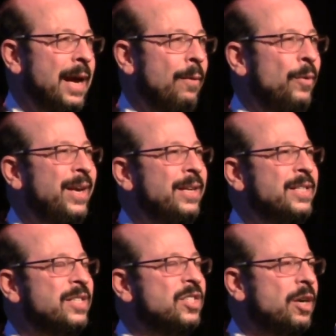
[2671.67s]
and we
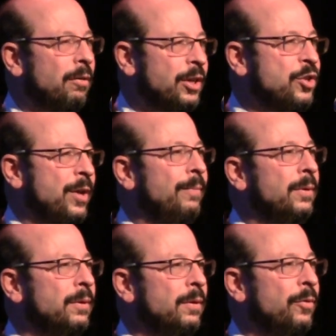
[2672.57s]
discourage them
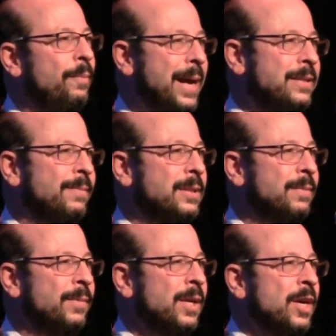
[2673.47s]
through pessimism.